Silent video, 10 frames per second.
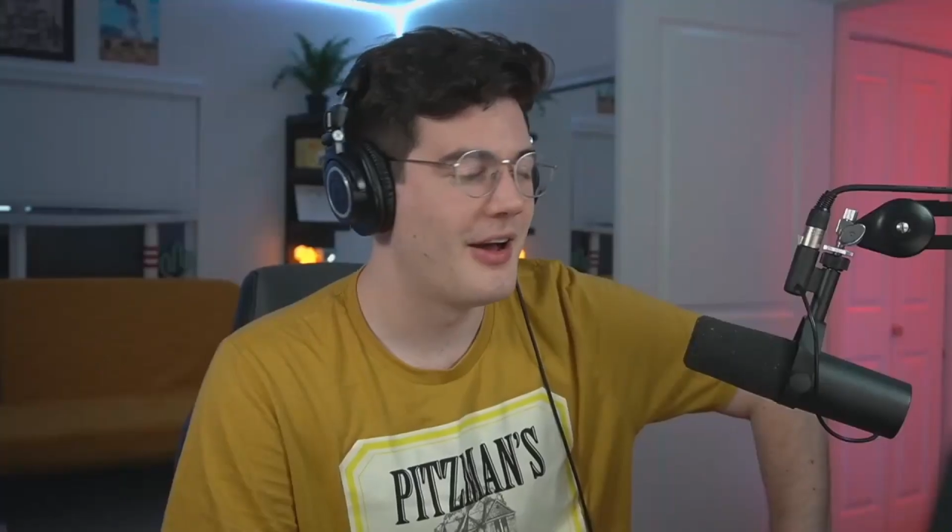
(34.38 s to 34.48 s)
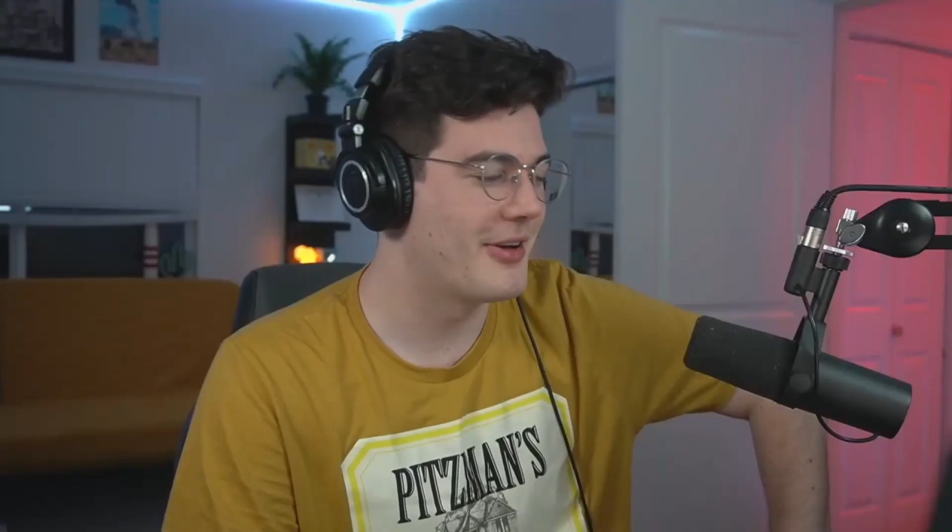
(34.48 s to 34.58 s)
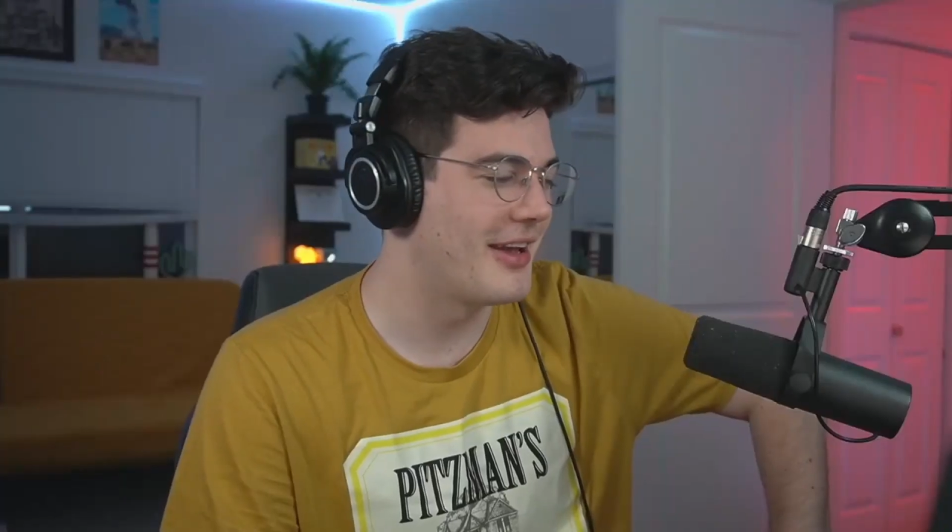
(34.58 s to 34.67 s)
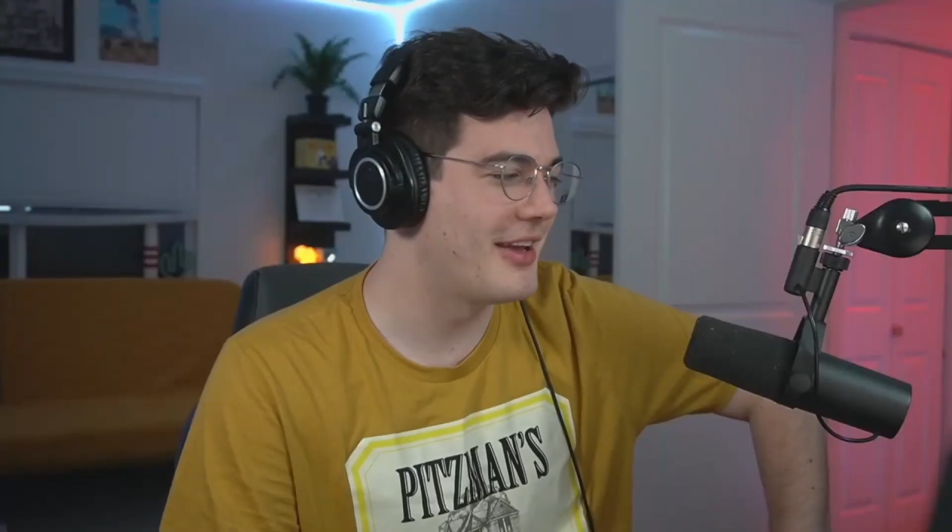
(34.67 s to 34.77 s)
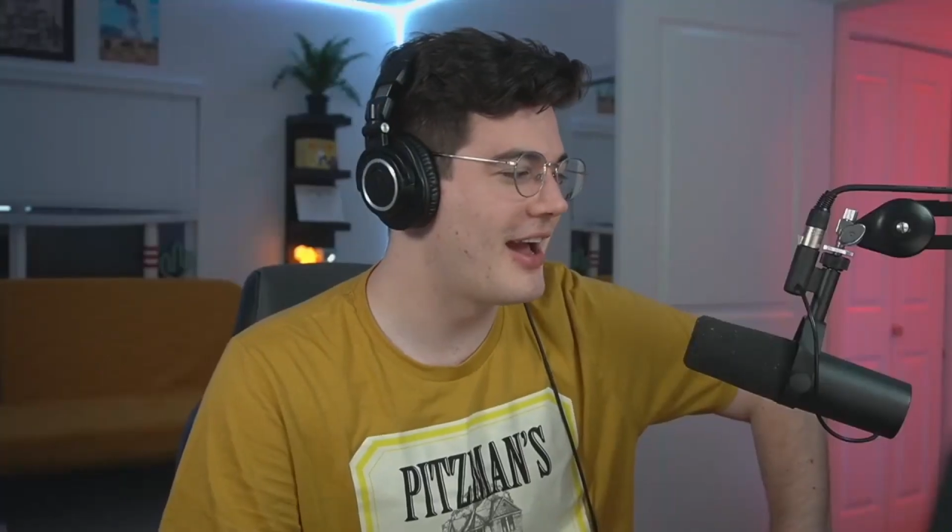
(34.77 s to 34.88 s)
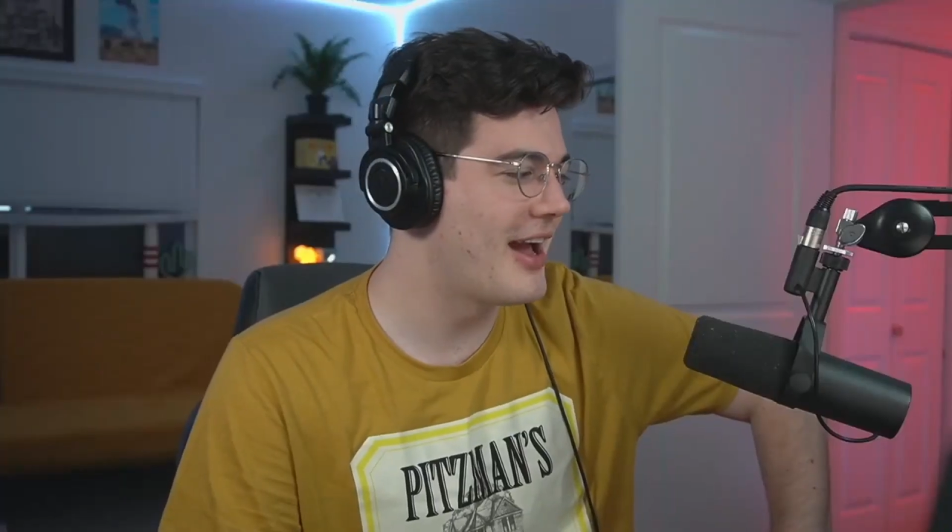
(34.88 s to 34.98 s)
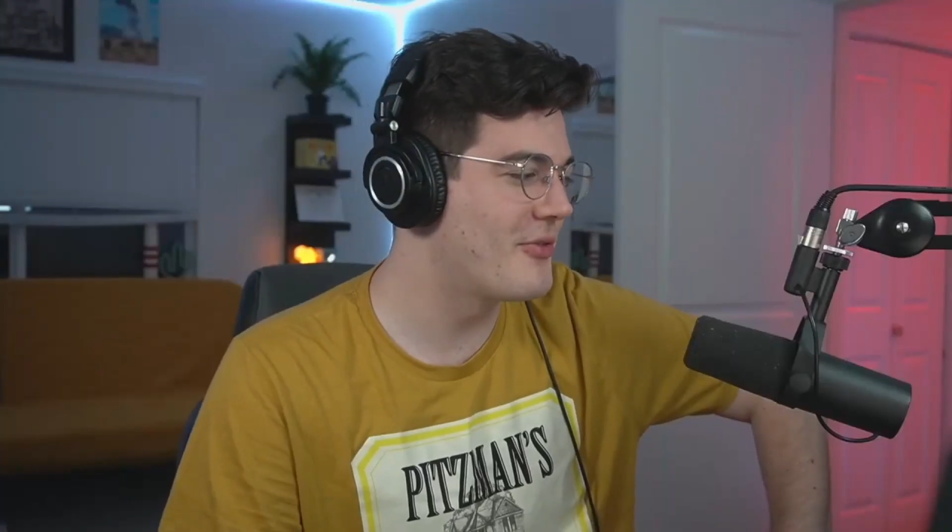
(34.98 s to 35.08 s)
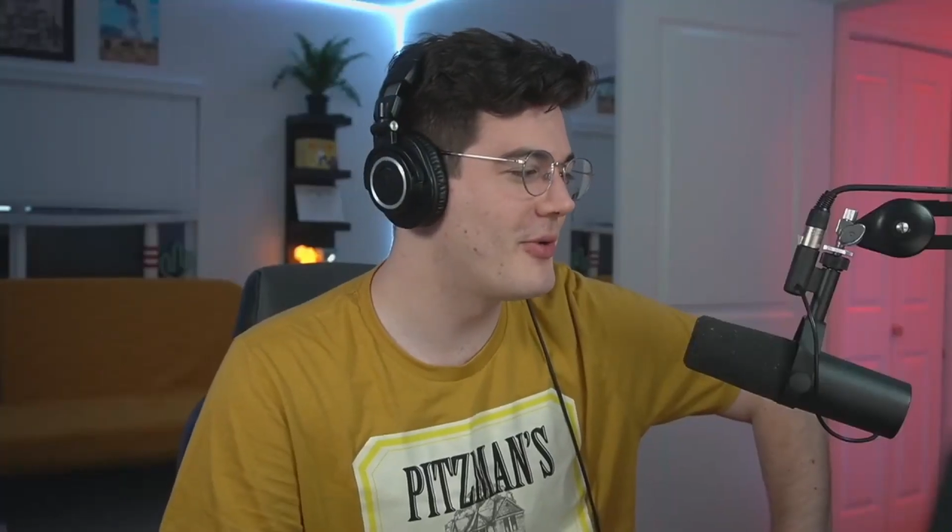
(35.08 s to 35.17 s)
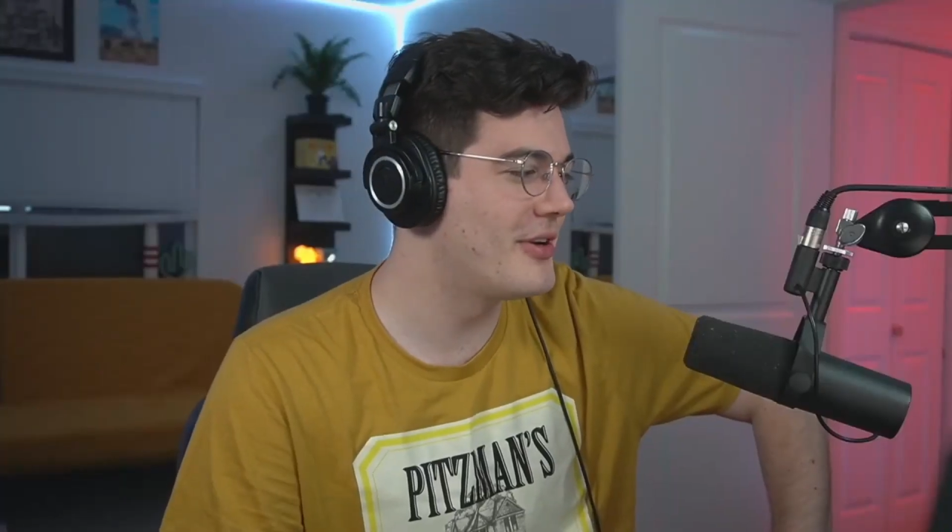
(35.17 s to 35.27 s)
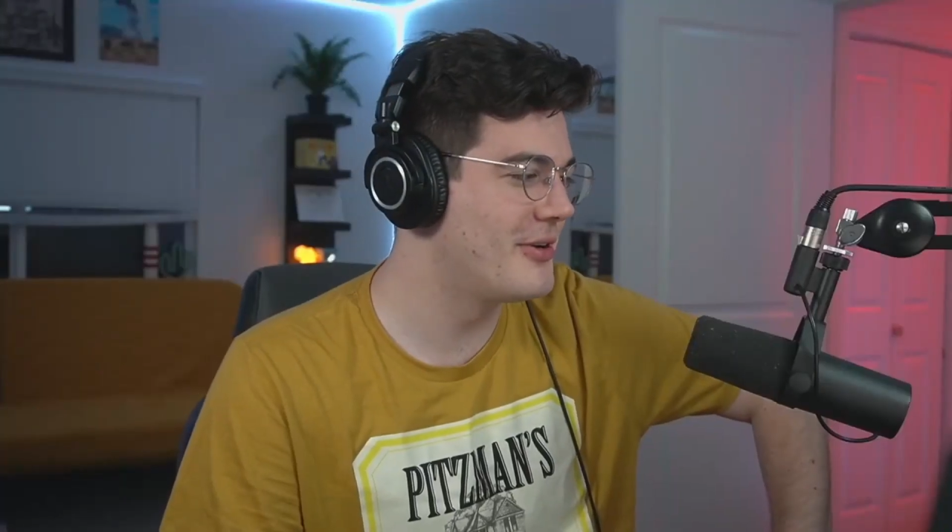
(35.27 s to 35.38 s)
Okay, yeah,
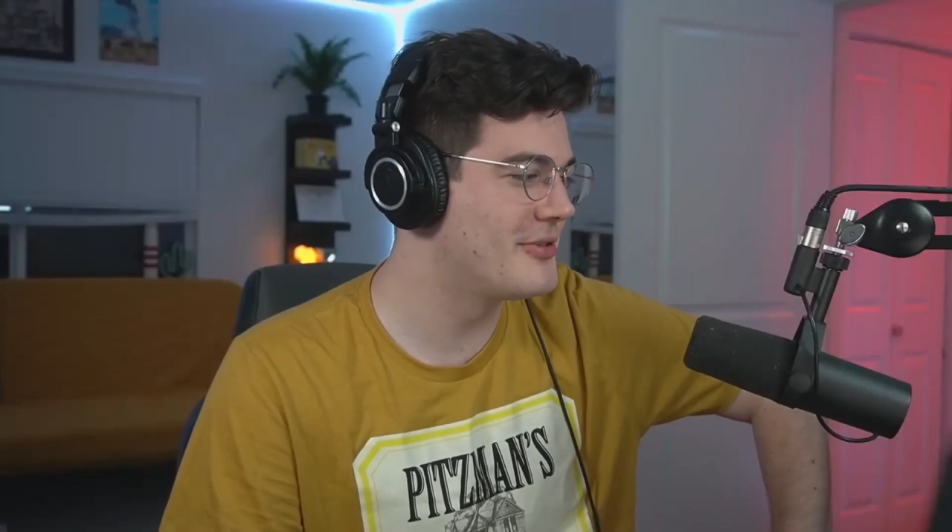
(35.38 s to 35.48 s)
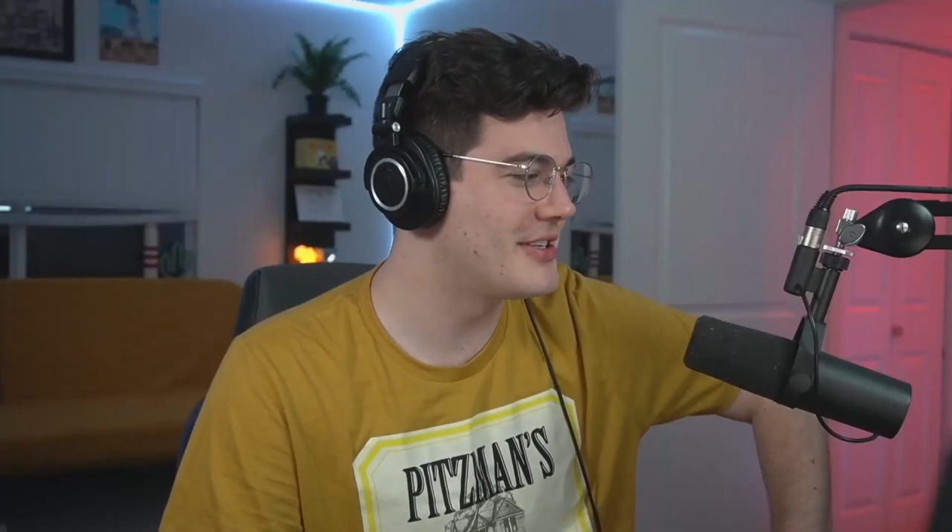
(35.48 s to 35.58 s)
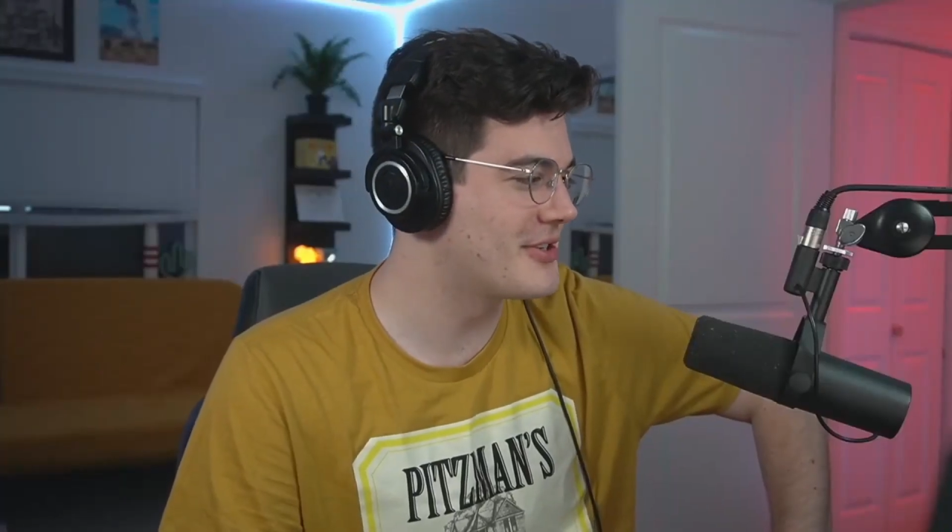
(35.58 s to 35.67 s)
everyone knows